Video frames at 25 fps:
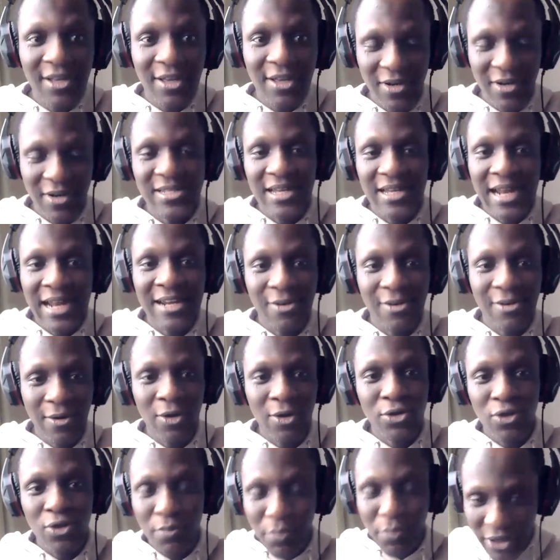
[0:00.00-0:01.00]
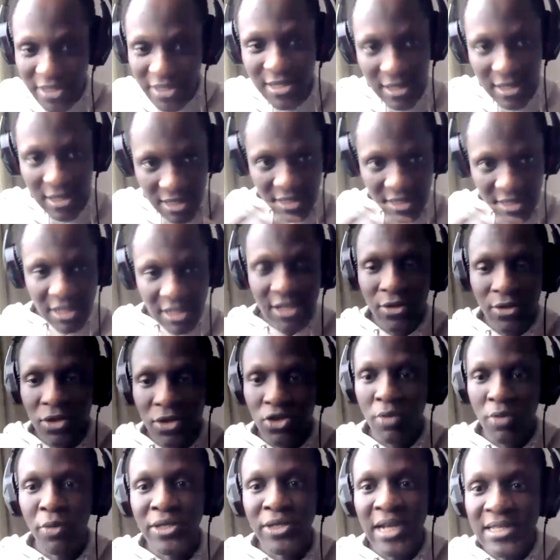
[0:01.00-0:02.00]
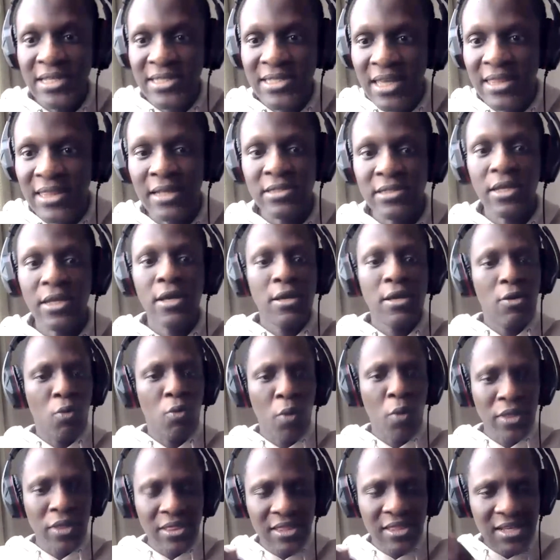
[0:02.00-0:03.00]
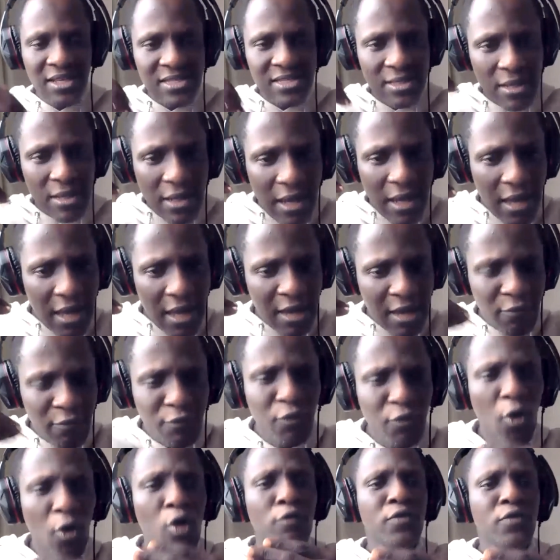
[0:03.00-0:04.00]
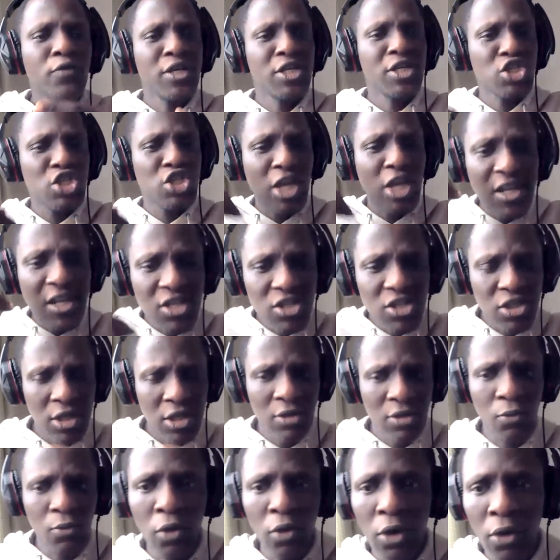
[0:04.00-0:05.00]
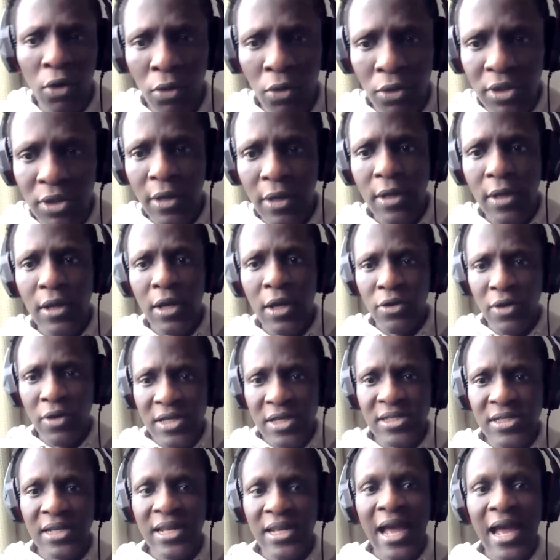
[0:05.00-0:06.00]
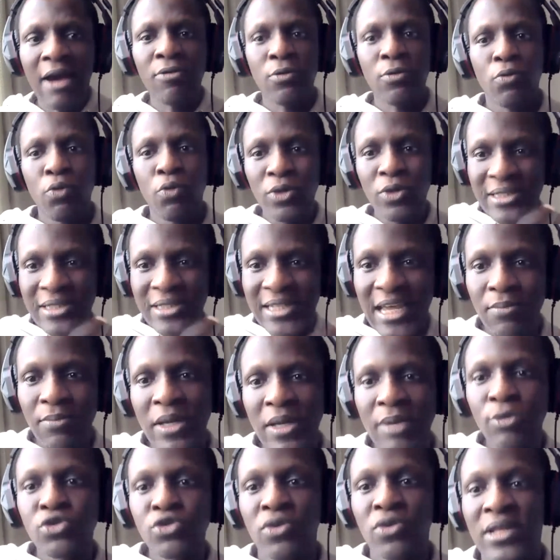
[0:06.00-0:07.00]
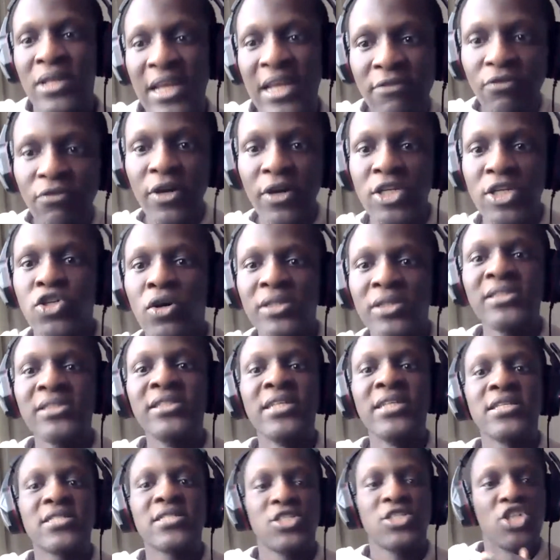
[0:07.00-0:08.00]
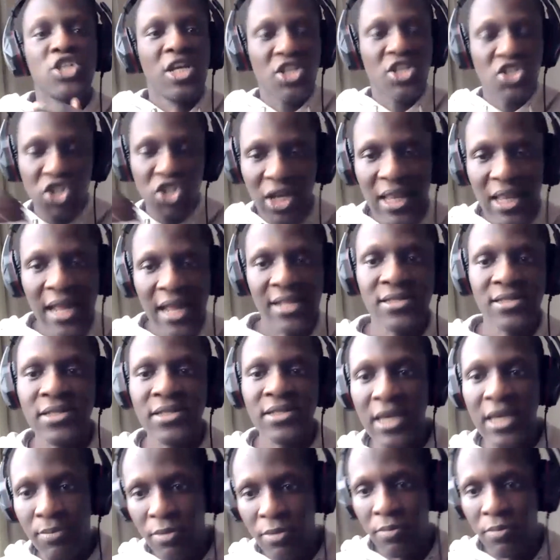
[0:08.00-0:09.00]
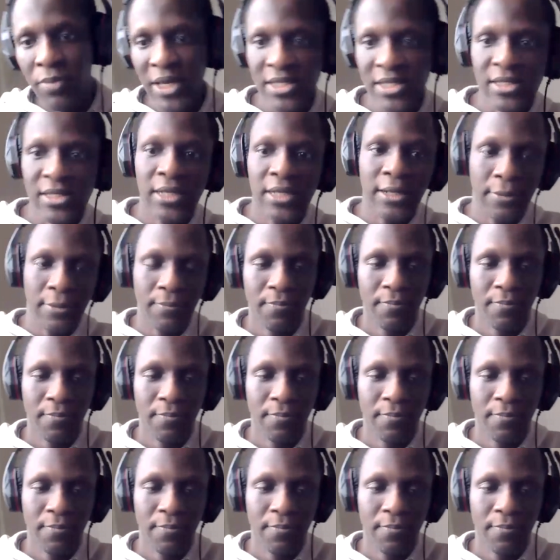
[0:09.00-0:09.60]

you understand, and also printers in the industry. But they're saying that with this evolving, changing world, you understand, how would they be able to leverage on this changing landscape, basically?